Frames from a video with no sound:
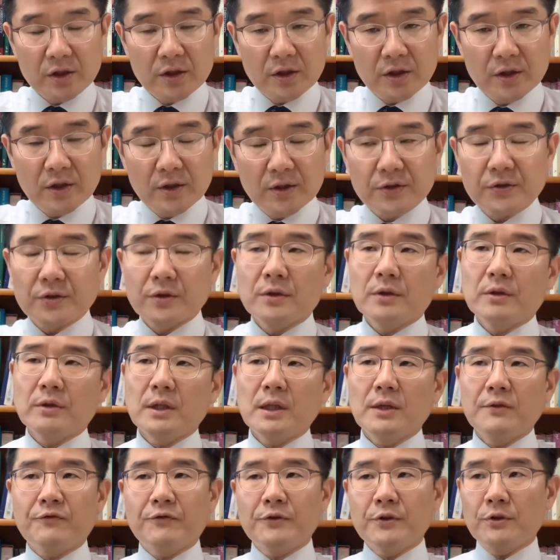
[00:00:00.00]
So
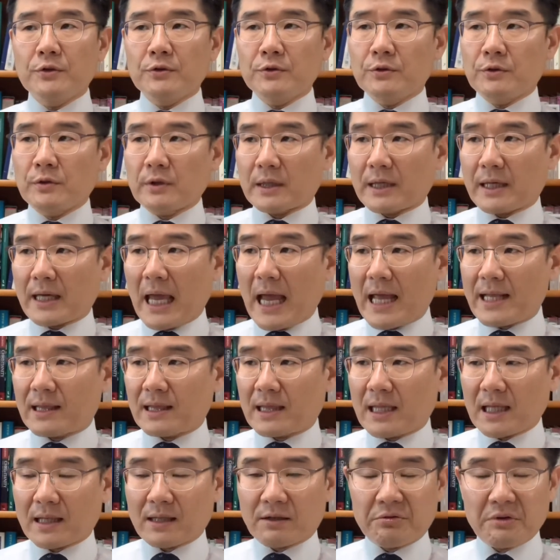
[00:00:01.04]
if you get
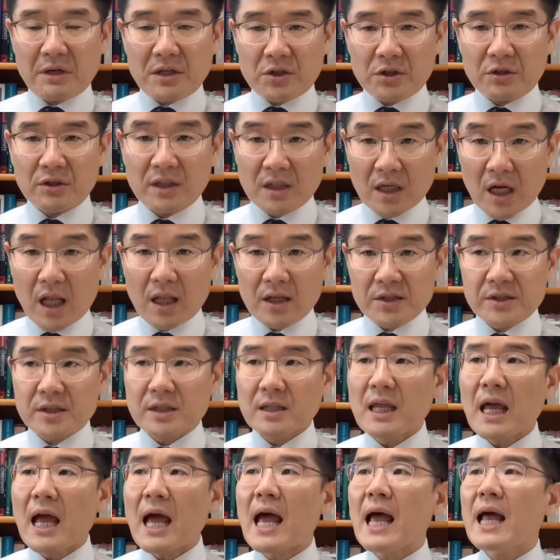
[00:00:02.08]
that creation theology,
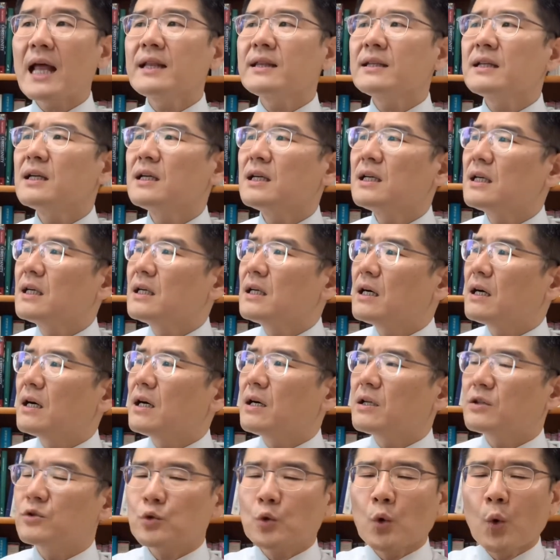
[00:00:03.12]
then
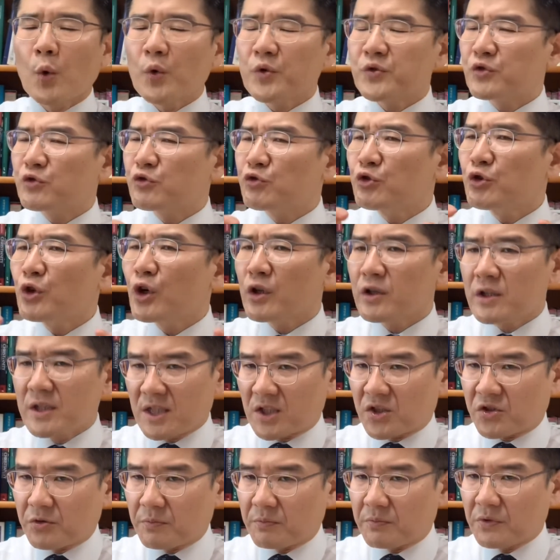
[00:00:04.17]
those
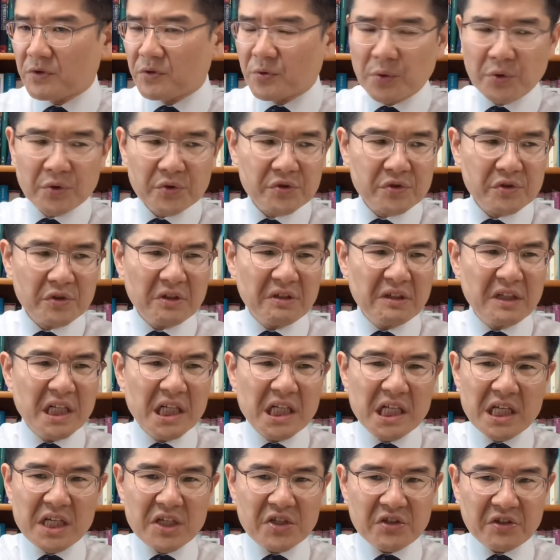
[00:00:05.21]
dualism, those
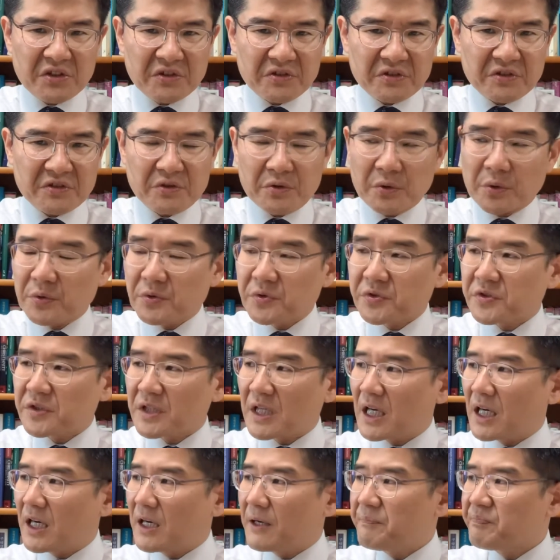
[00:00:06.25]
religious, those
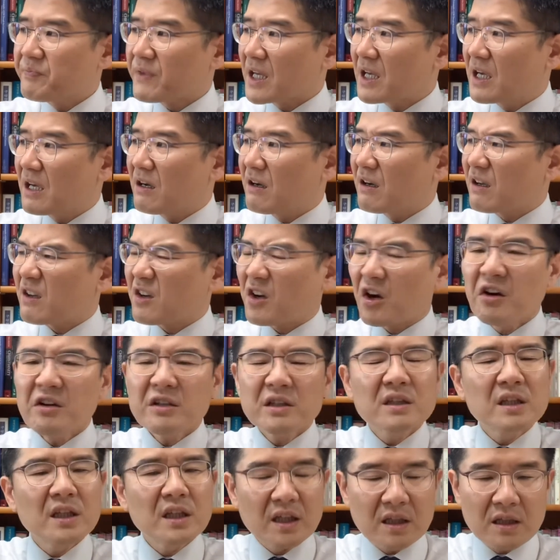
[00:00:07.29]

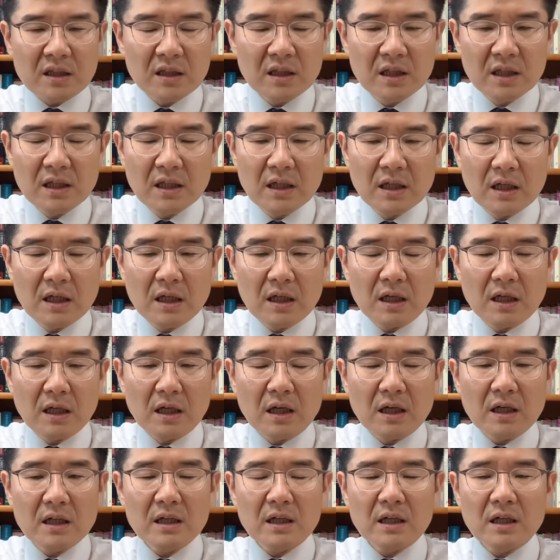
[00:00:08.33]
cultic
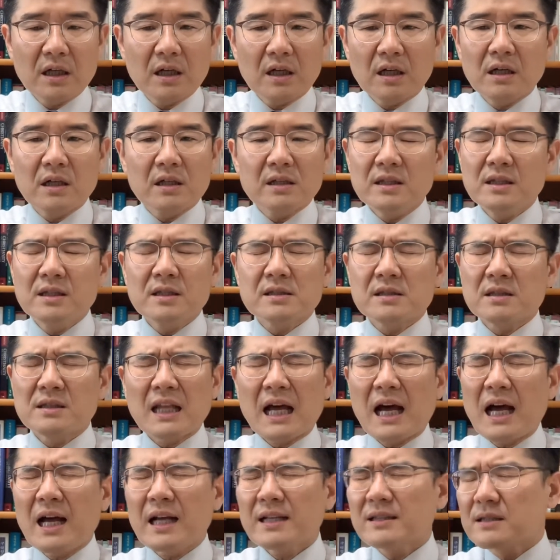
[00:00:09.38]
is
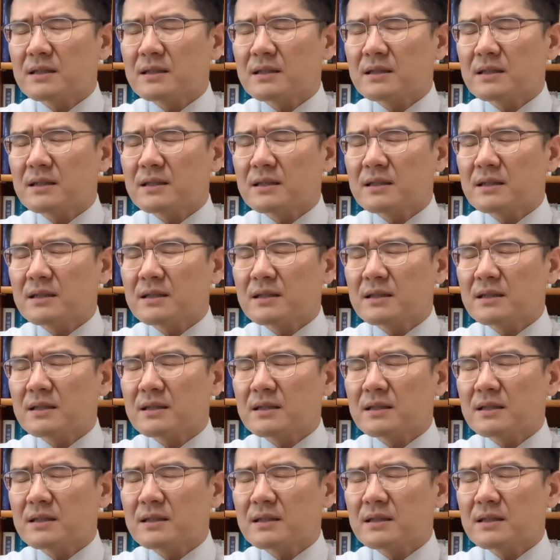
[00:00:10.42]
not